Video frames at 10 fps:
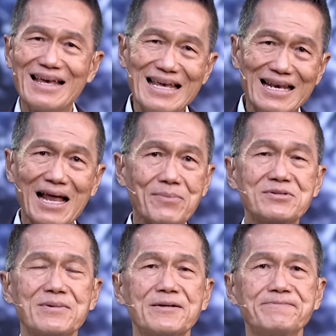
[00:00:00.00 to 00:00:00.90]
He
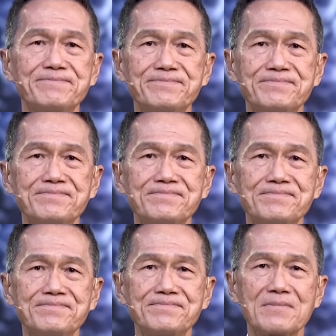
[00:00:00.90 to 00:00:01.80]
loves me.
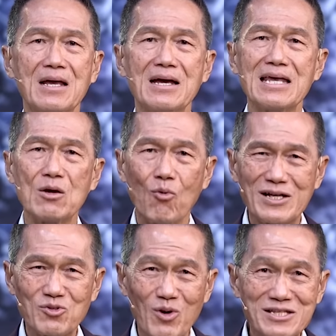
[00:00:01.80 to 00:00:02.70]
He
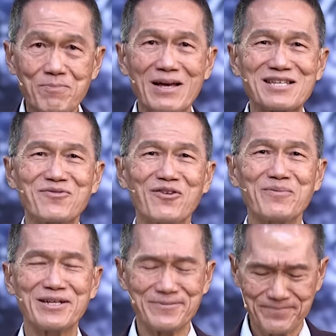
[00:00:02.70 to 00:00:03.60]
wants what's best for
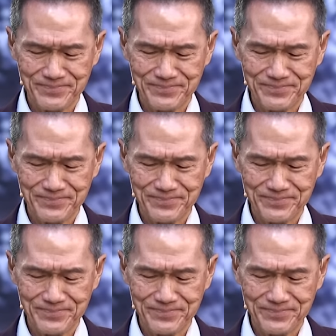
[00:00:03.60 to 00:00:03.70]
me.